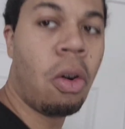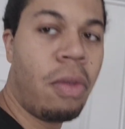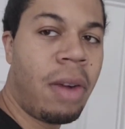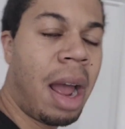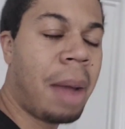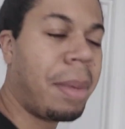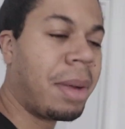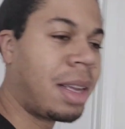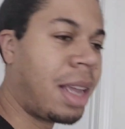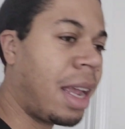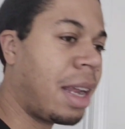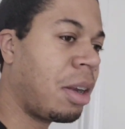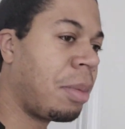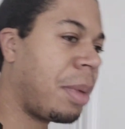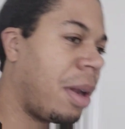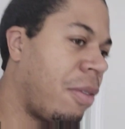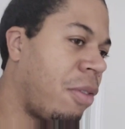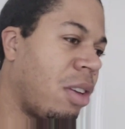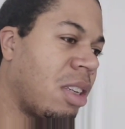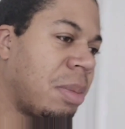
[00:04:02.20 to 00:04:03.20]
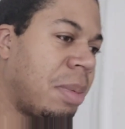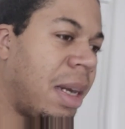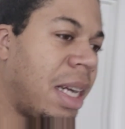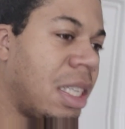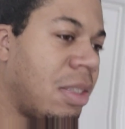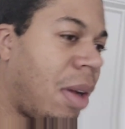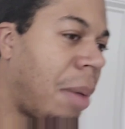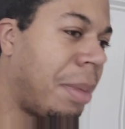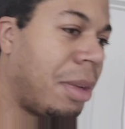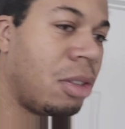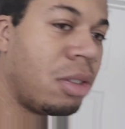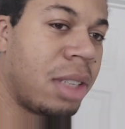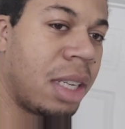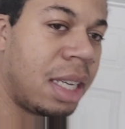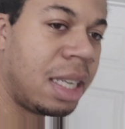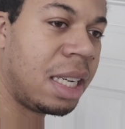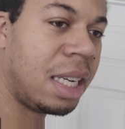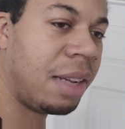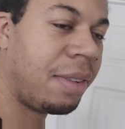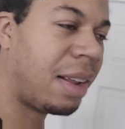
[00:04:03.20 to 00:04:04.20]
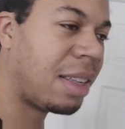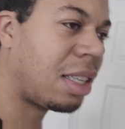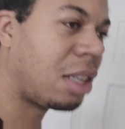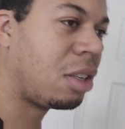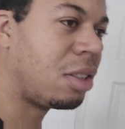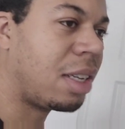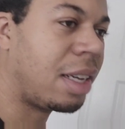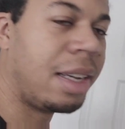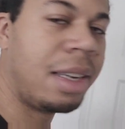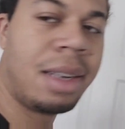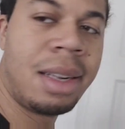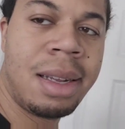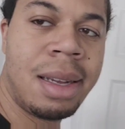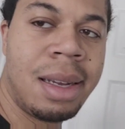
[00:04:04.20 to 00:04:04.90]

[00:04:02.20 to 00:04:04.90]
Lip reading: Rabbit Kingdom in the first place, Rabbit Hoosa, that's how you say it.